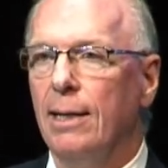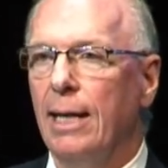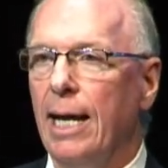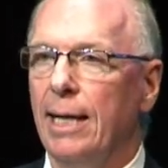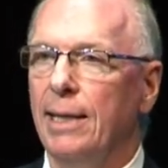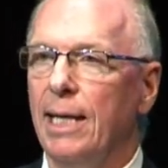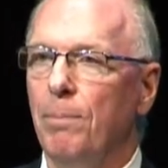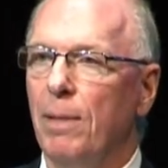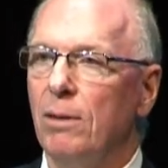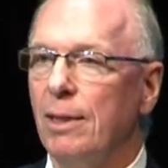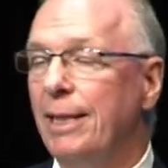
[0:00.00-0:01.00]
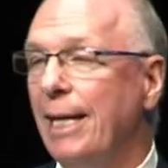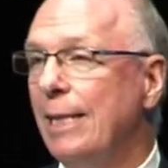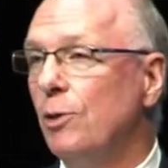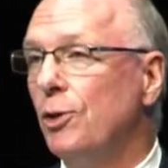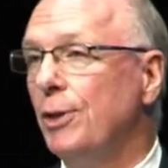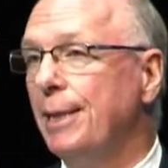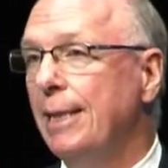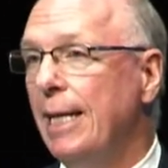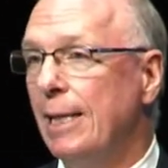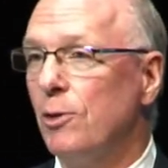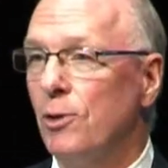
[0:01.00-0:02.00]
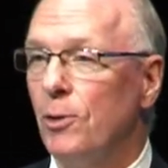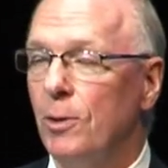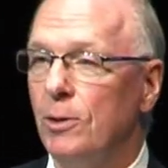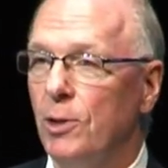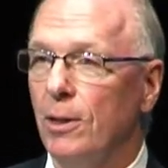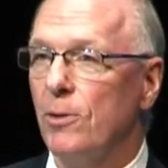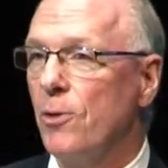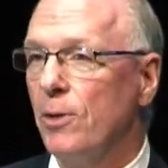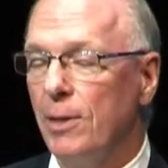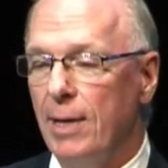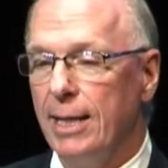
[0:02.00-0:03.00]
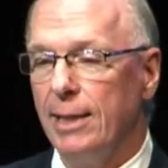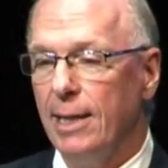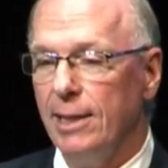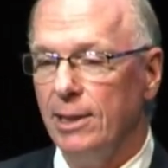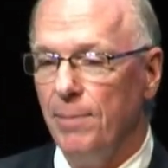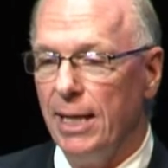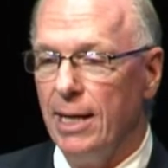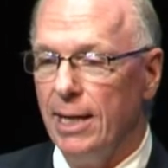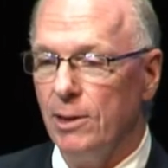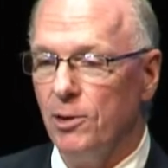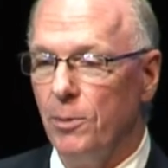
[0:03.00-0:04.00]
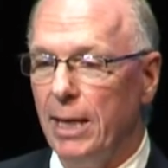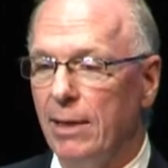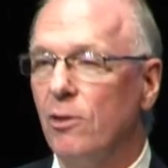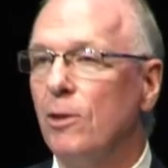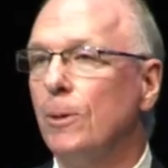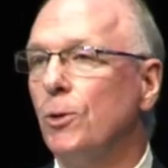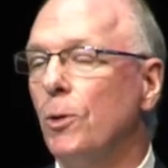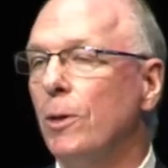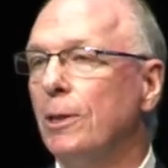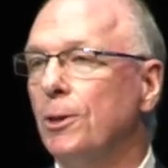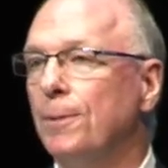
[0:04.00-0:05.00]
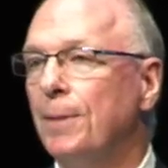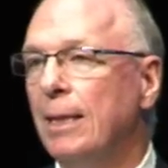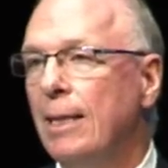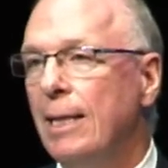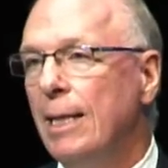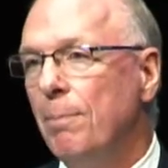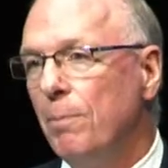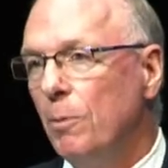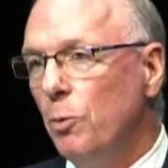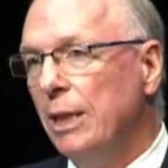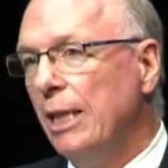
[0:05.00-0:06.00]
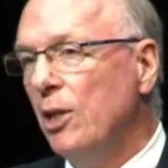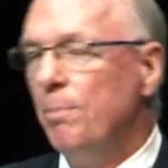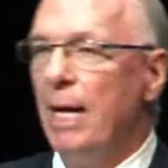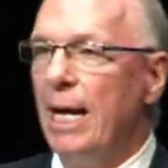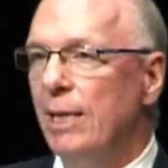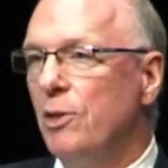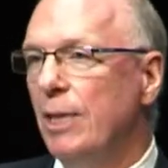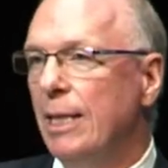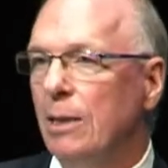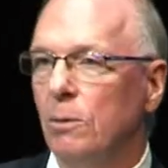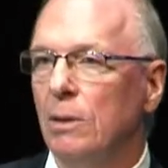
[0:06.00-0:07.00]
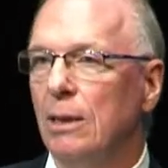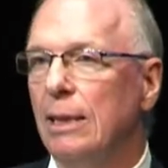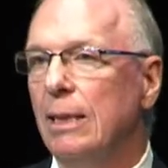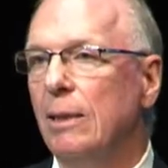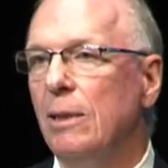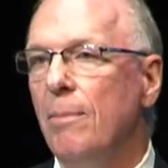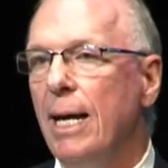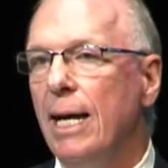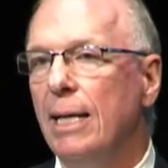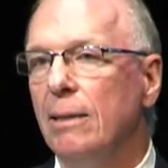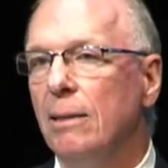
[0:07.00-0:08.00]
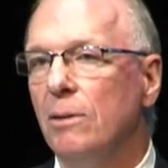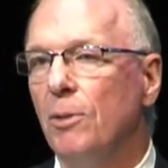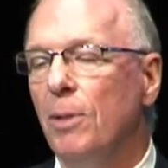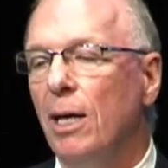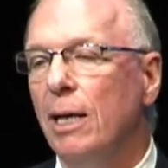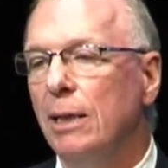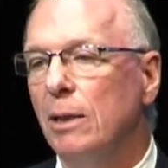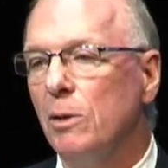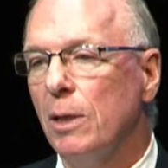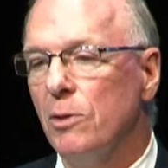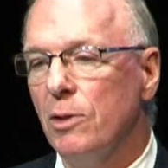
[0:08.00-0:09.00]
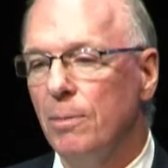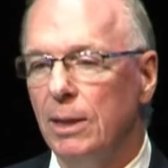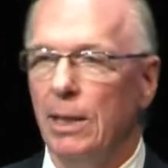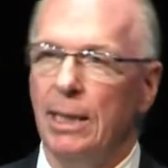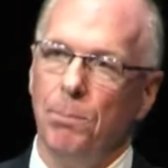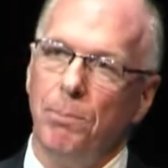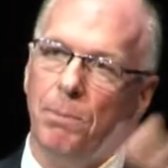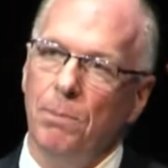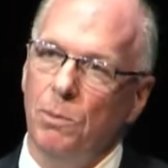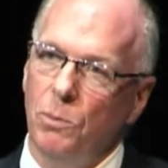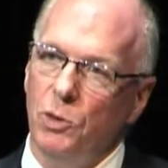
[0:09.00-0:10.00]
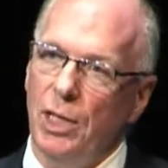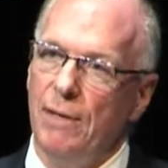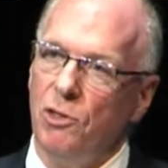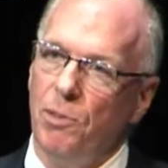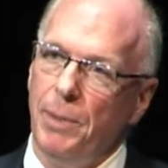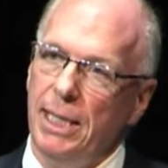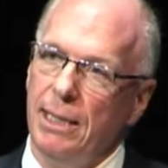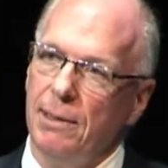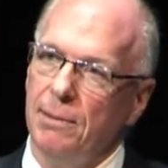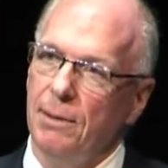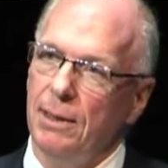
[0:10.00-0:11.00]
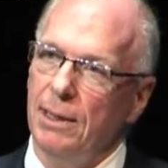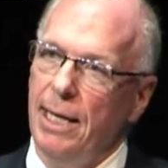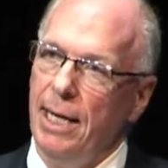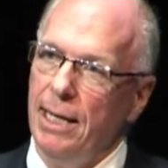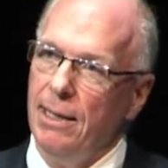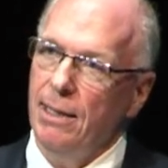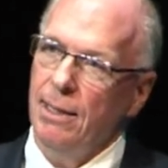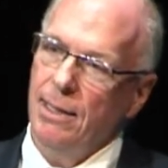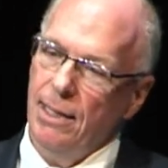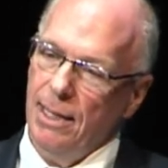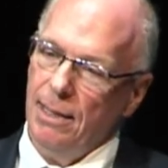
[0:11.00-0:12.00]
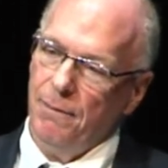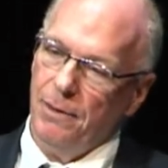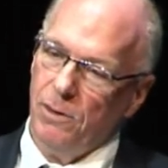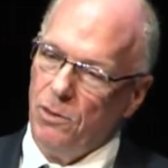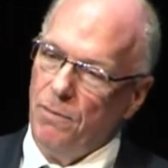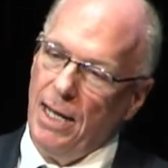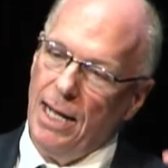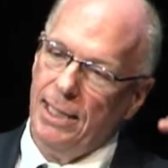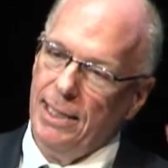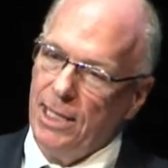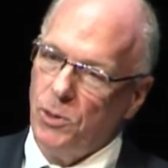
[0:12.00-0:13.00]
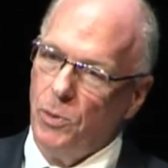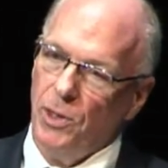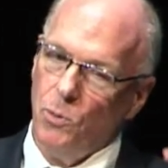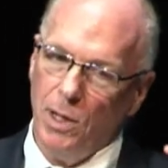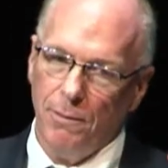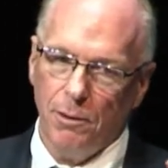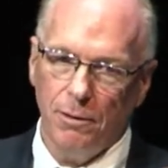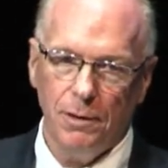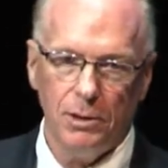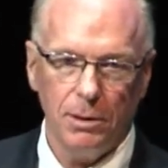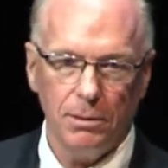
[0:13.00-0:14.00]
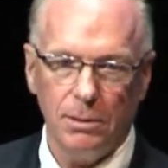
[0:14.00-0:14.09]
and then melted the ice during the day. So the chillers only ran at night to make ice. So we had thermal storage. Really good balancing out the demand and supply in the system, and shaves the peak in the day and fills the valley, and that's what you want for efficient